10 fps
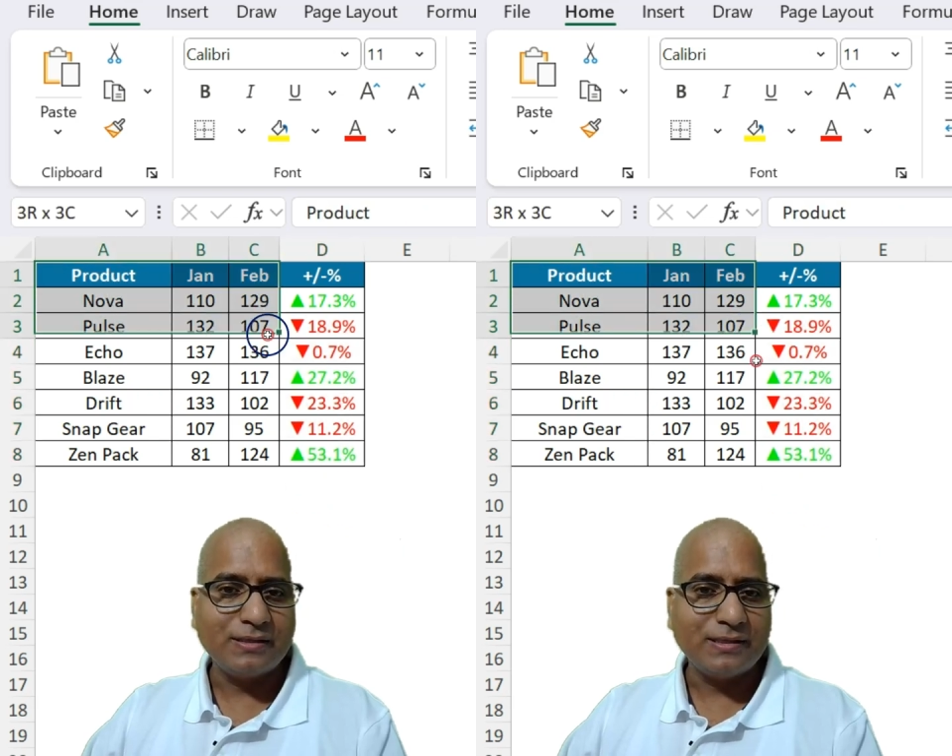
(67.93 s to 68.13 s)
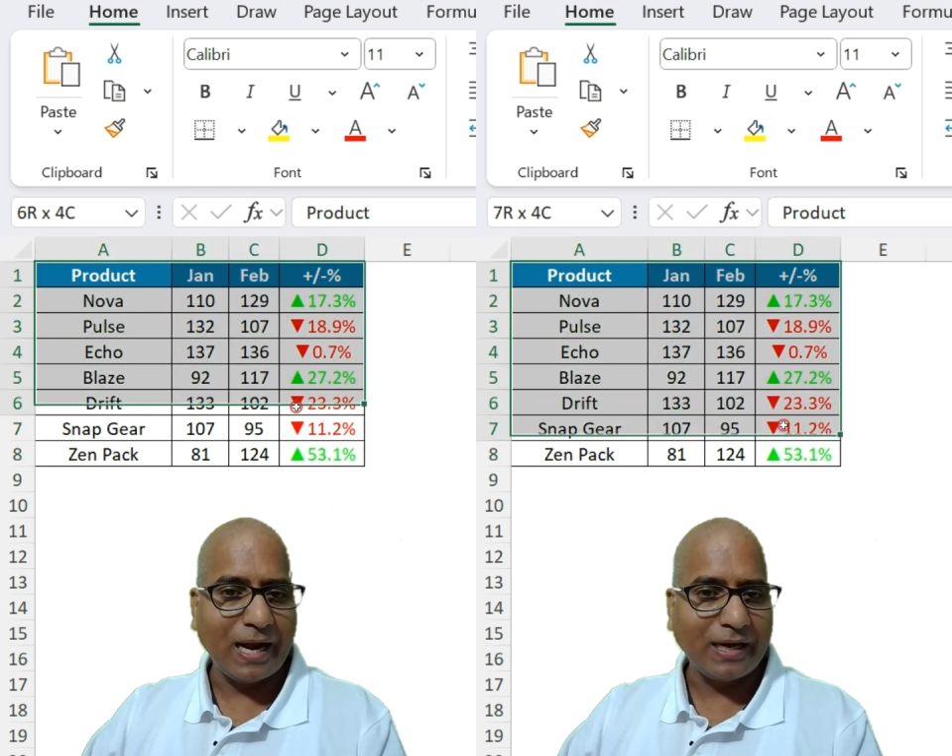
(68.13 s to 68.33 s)

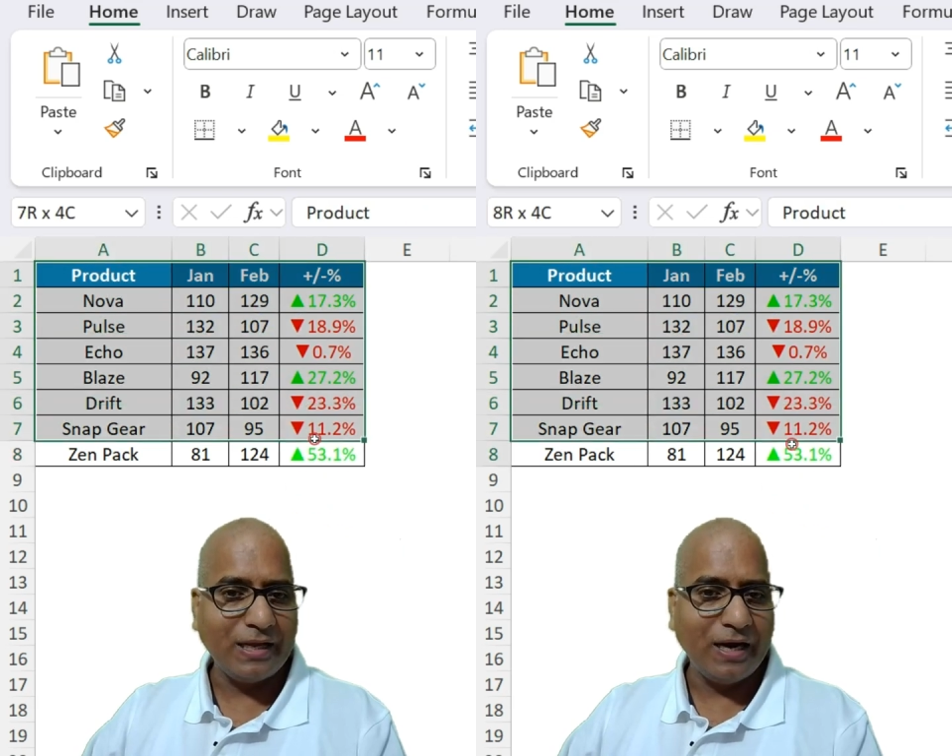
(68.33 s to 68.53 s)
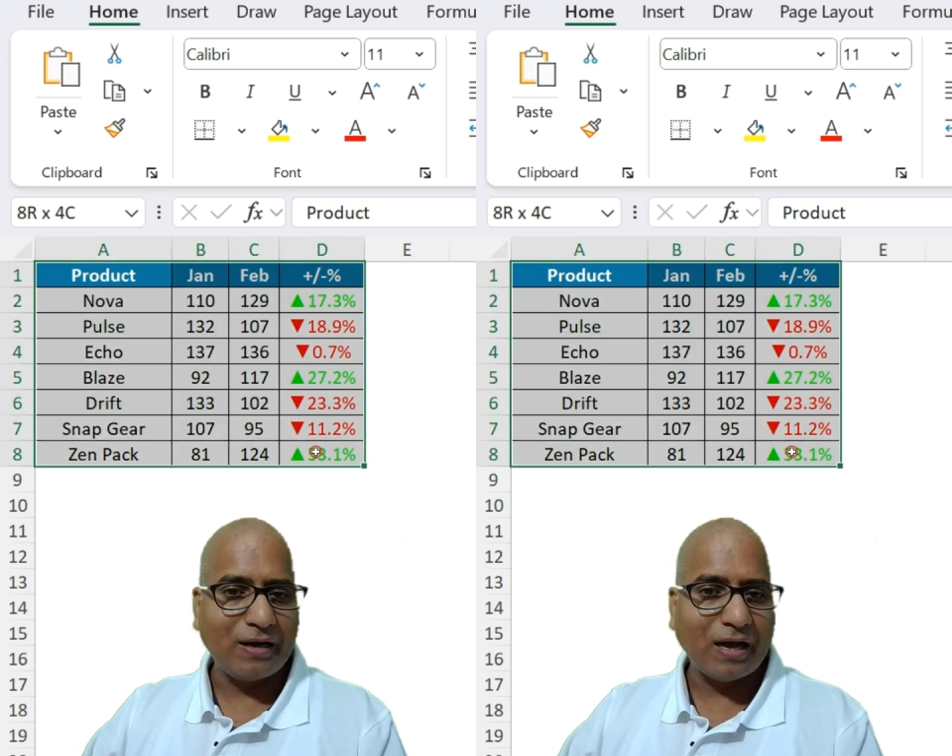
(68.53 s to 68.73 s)
select
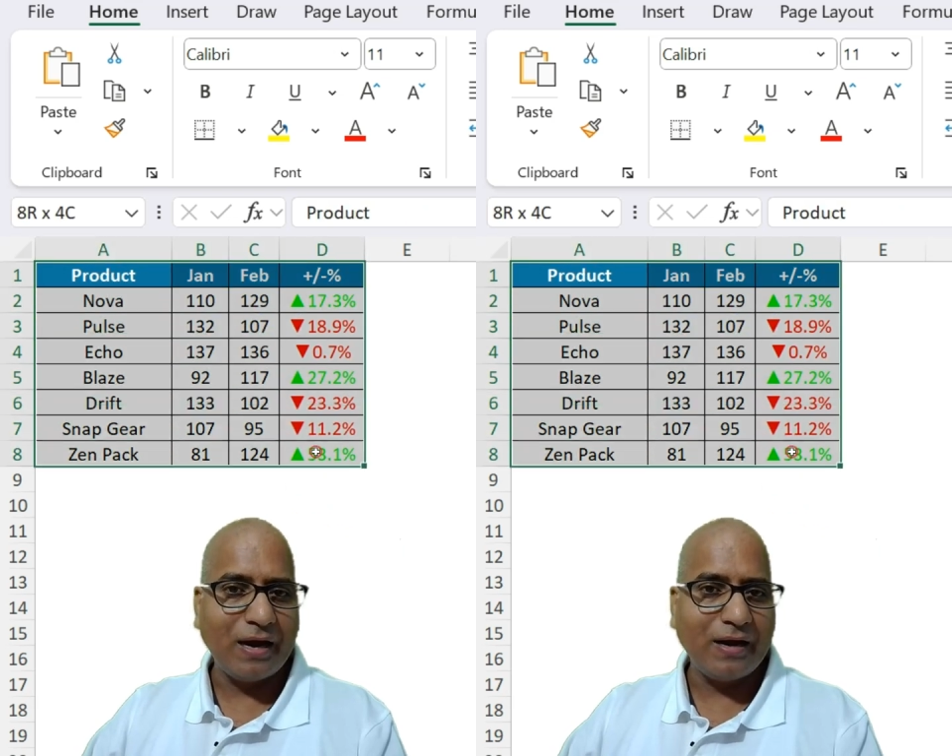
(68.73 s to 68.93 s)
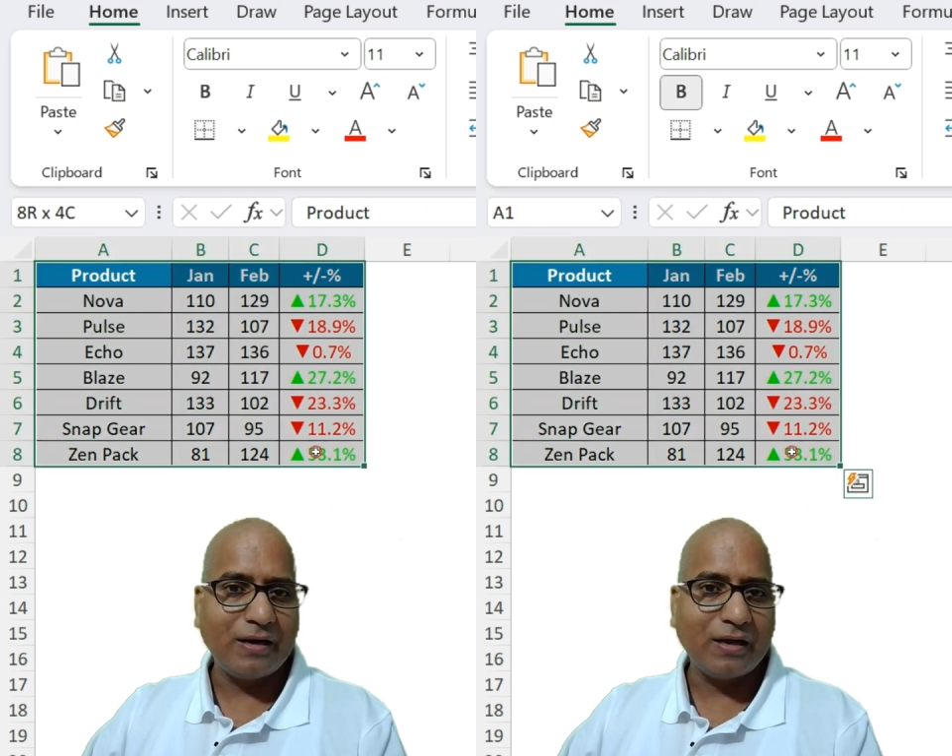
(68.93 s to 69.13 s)
the
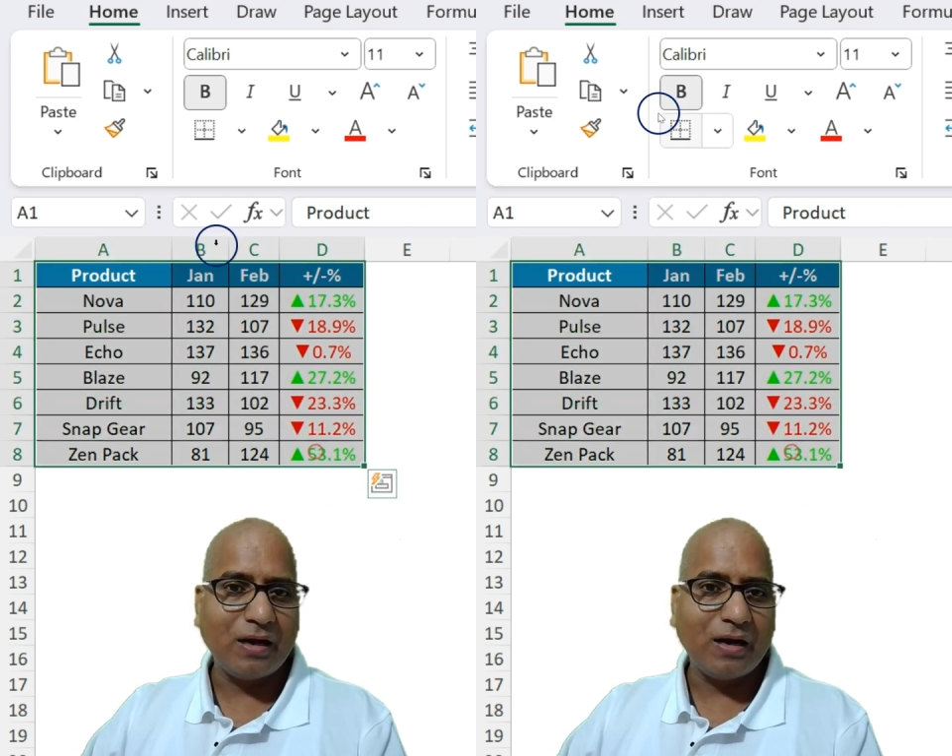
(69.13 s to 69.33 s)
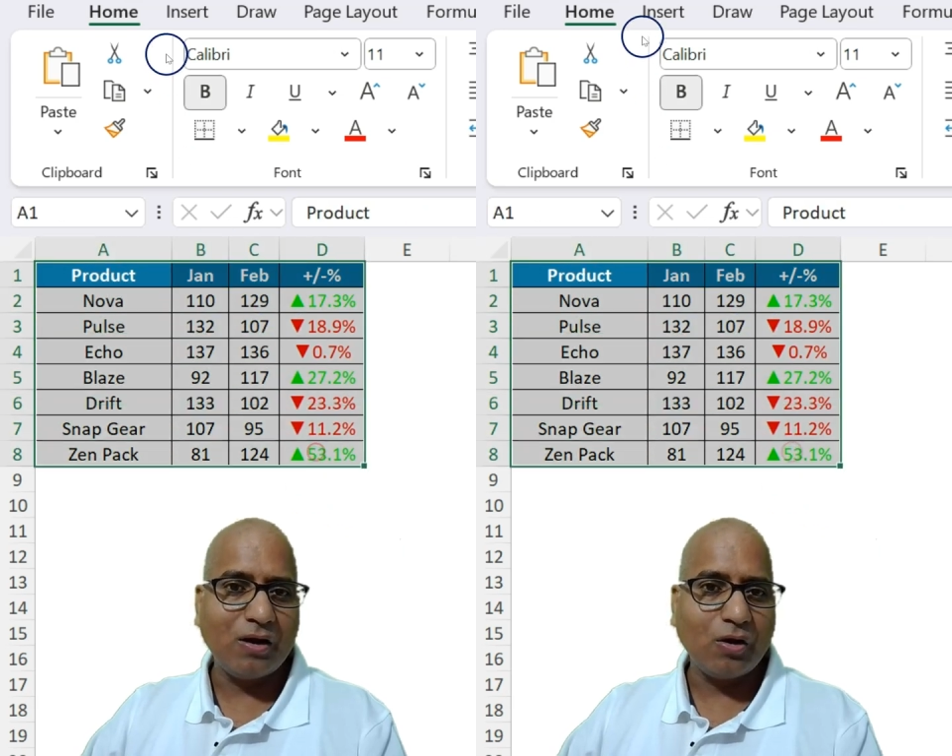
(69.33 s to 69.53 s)
entire
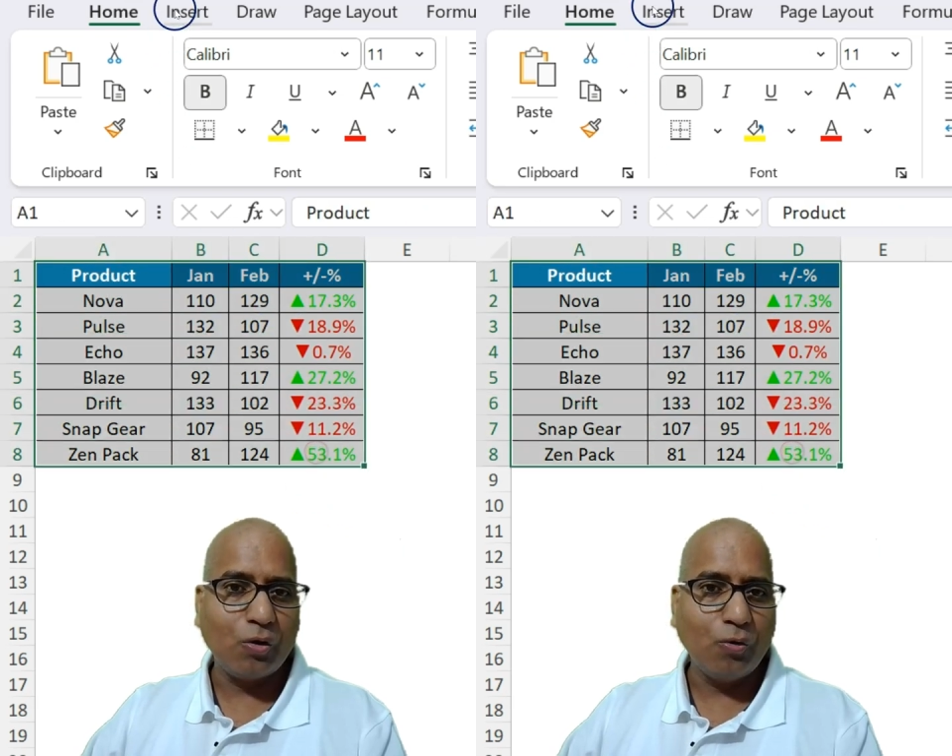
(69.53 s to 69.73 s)
data,